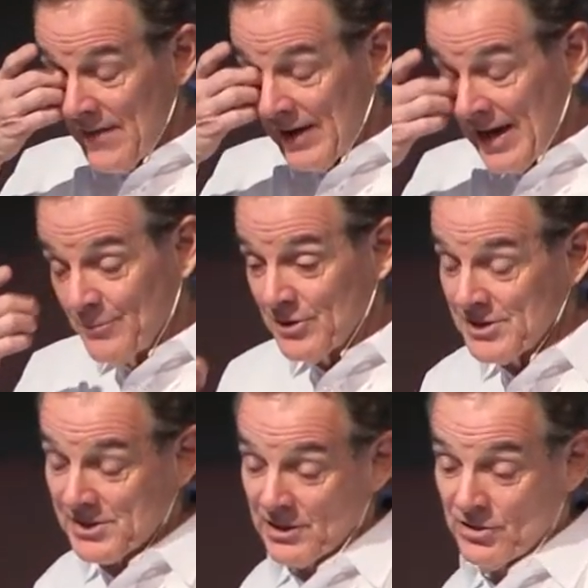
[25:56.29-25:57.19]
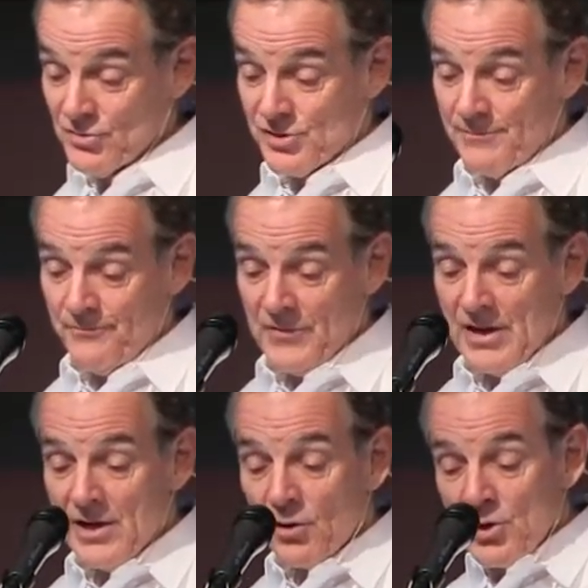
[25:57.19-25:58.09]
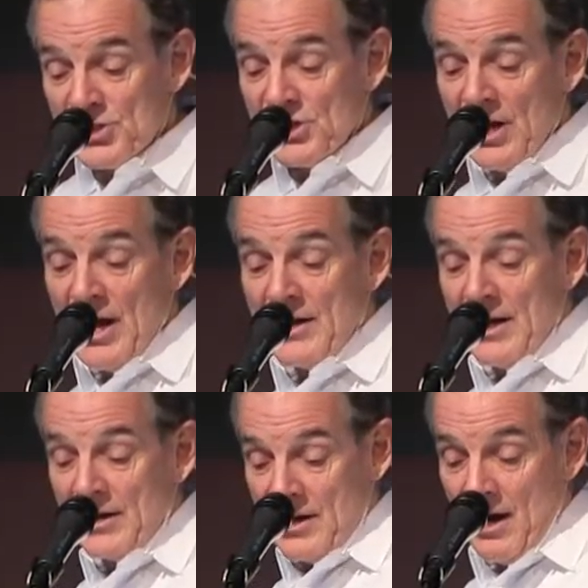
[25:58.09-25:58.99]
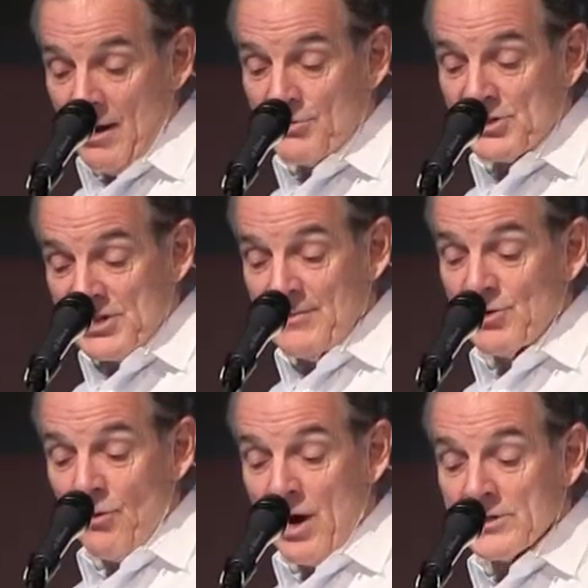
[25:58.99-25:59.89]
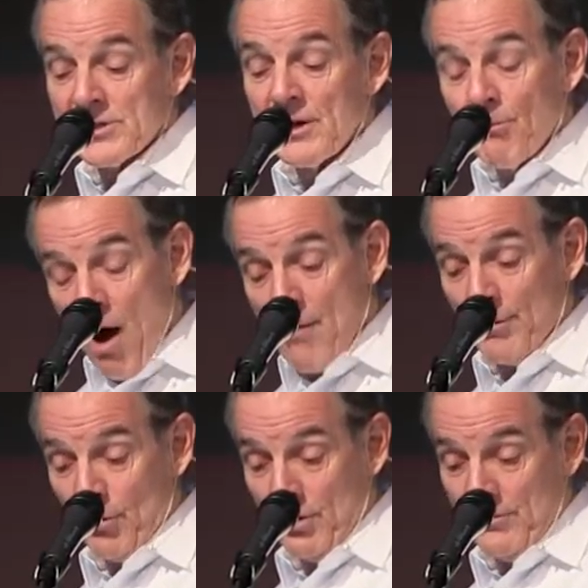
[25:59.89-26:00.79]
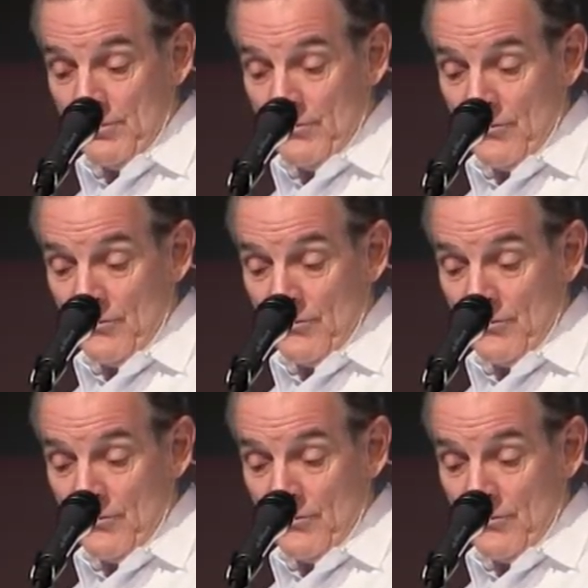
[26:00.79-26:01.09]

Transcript: they came to this conclusion Christianity had come to seem to us probable.